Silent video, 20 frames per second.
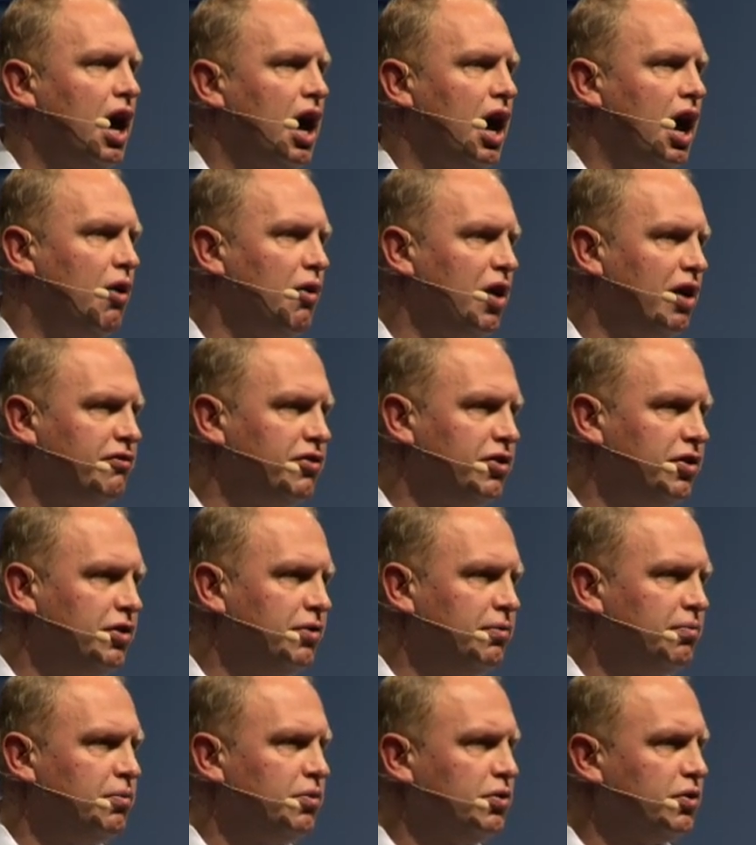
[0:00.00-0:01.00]

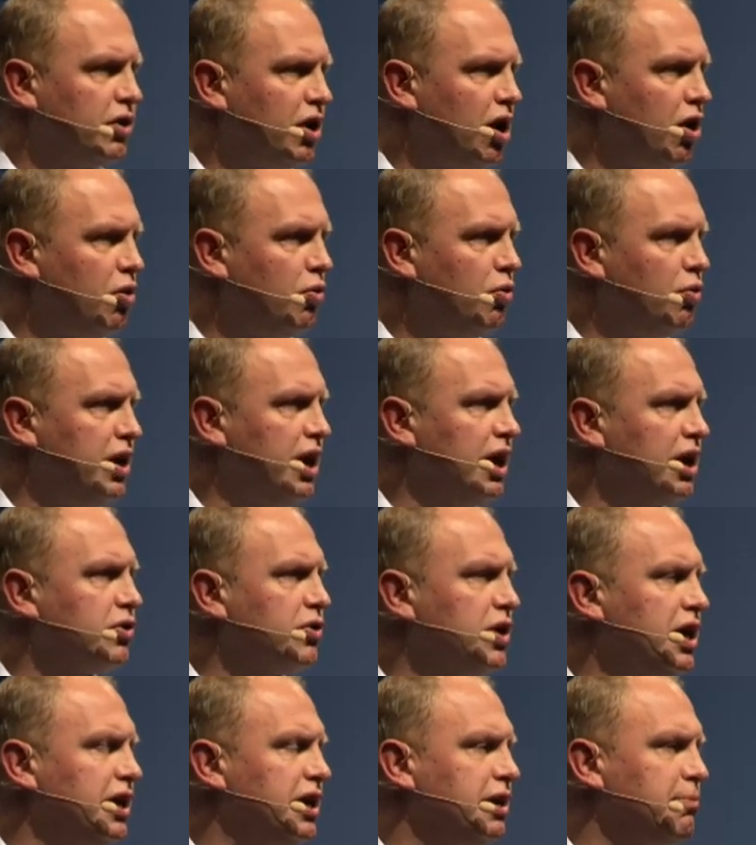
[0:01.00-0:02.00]
However, you know, we
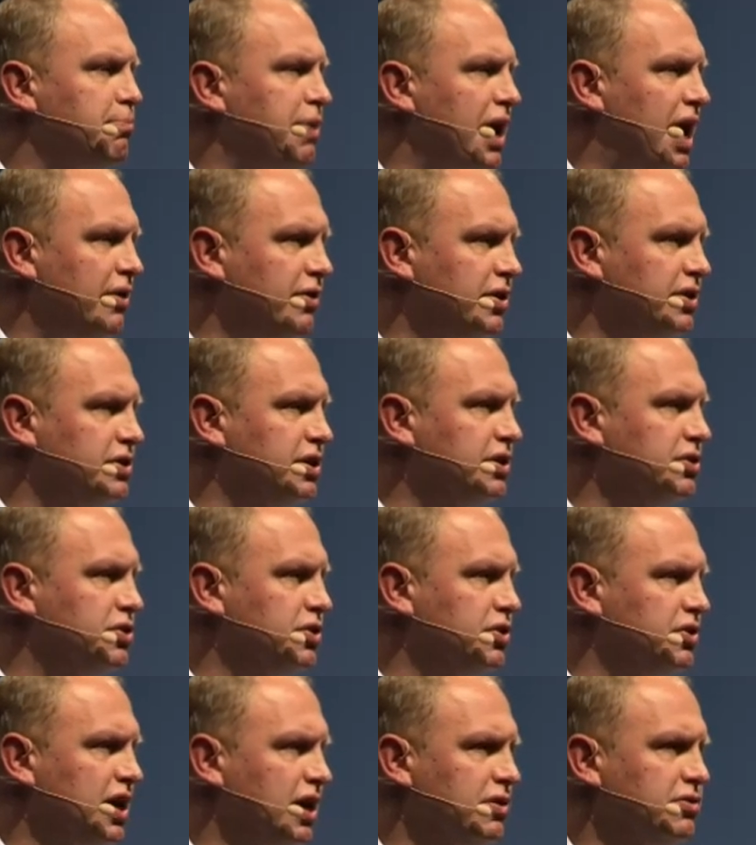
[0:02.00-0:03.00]
agreed in Paris in
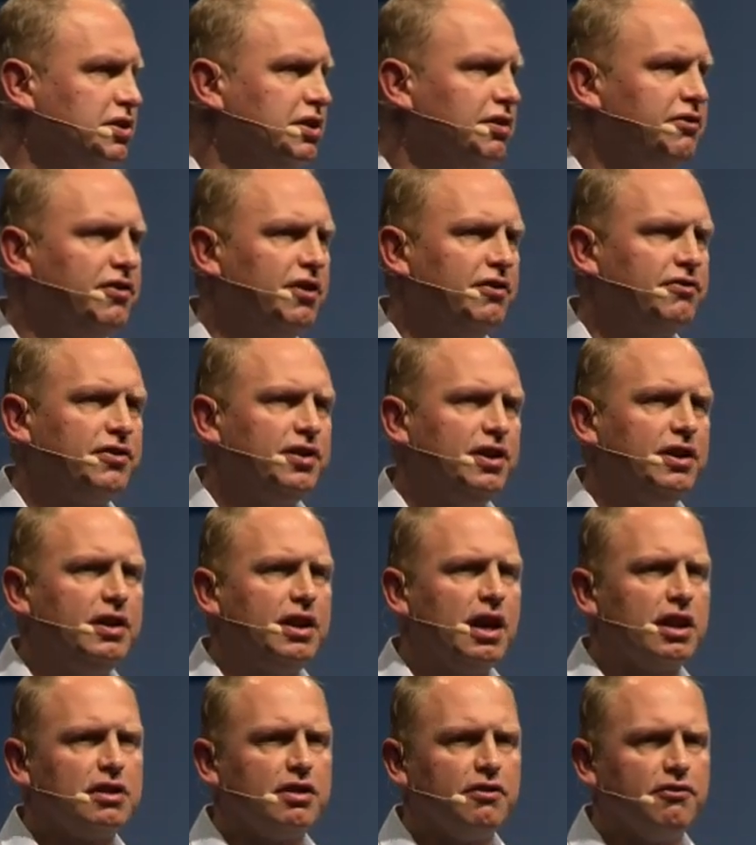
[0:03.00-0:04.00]
two thousand fifteen
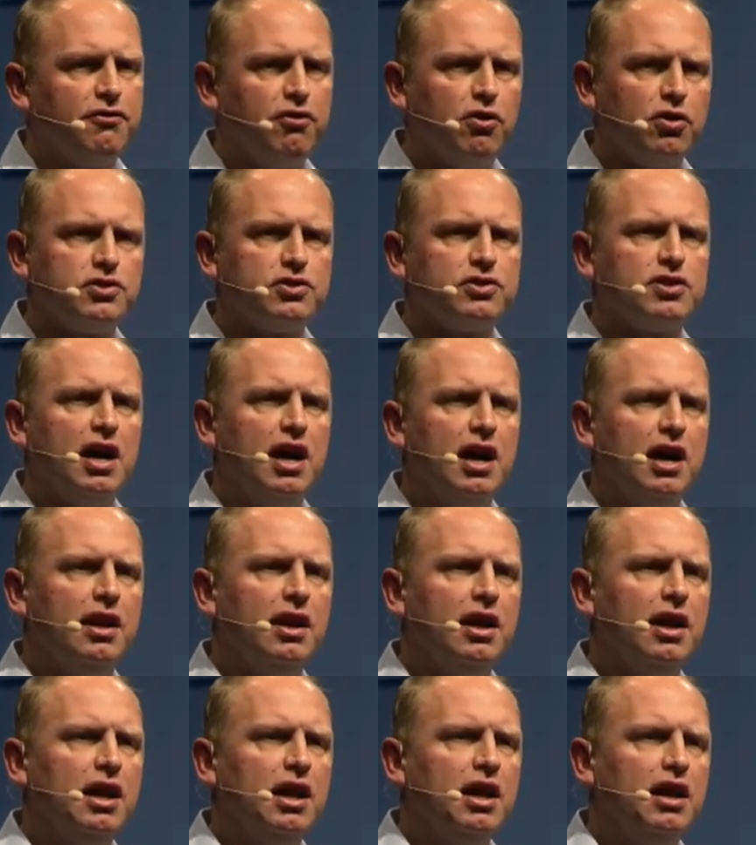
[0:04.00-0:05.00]
that the
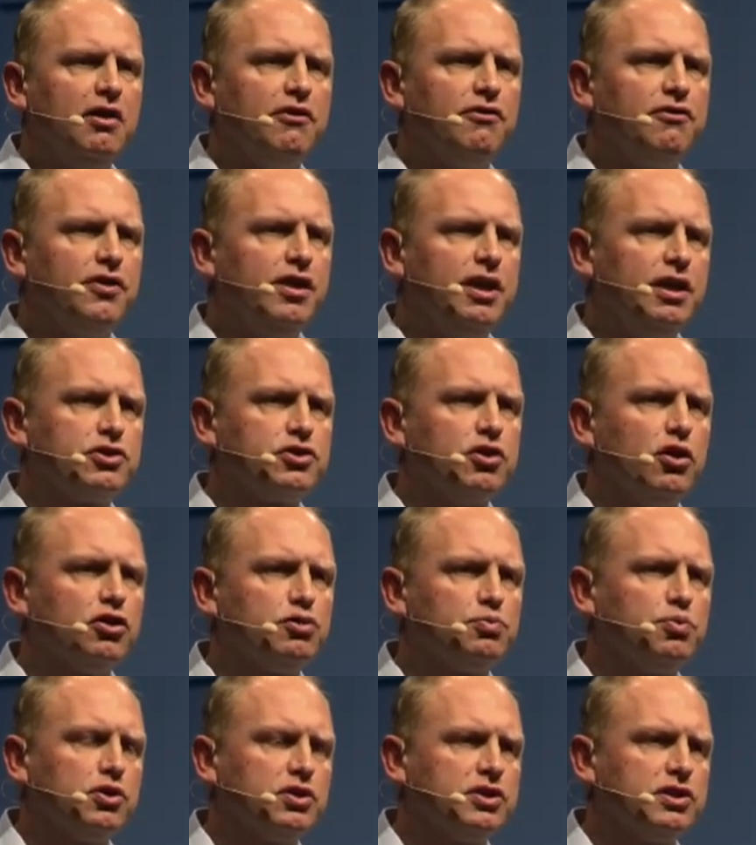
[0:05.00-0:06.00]
fossil-free
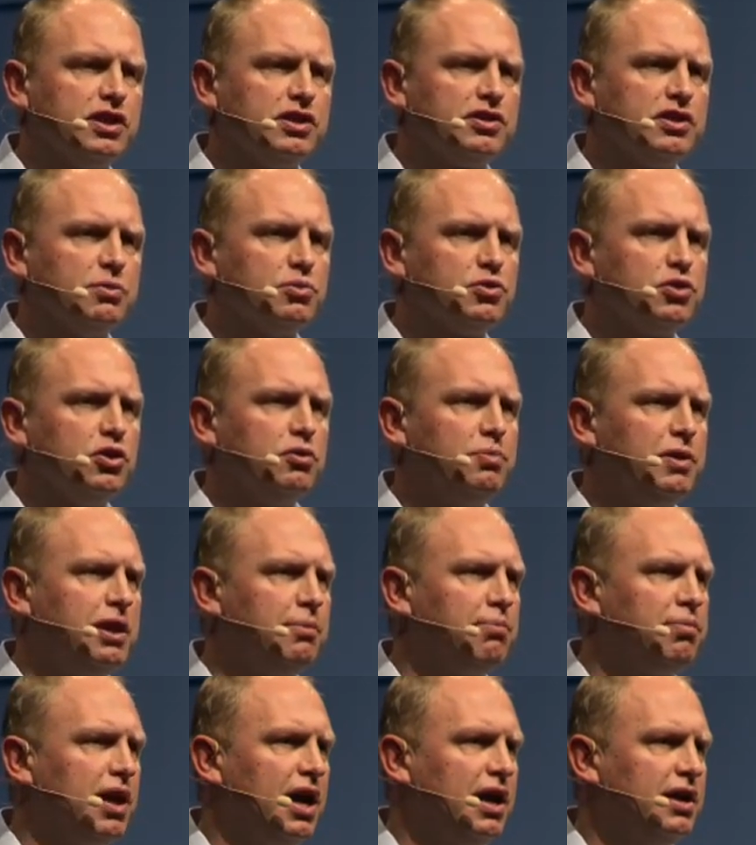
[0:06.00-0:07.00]
transport system should be in
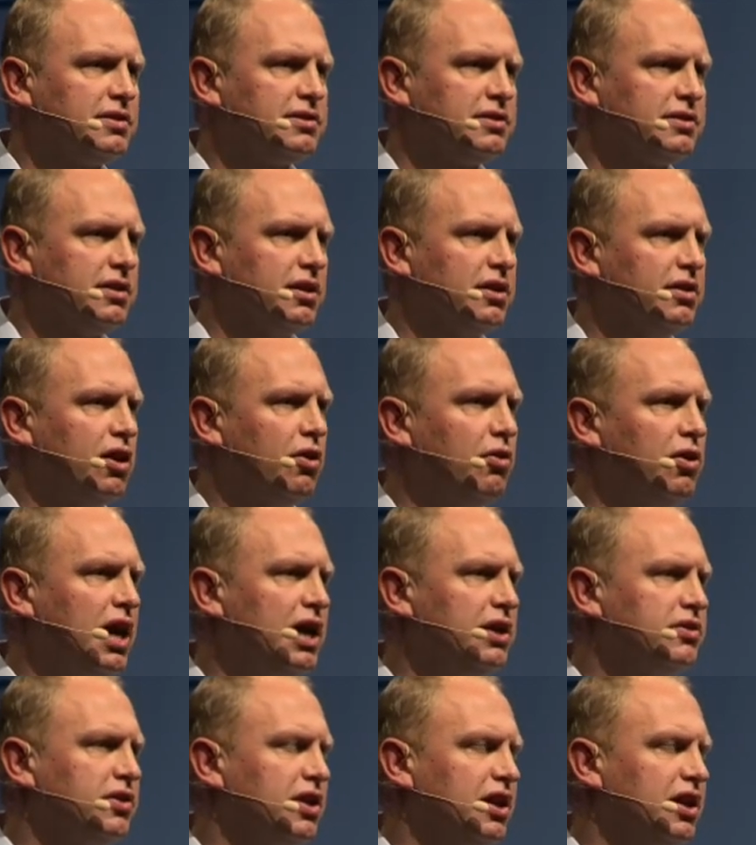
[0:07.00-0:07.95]
place no later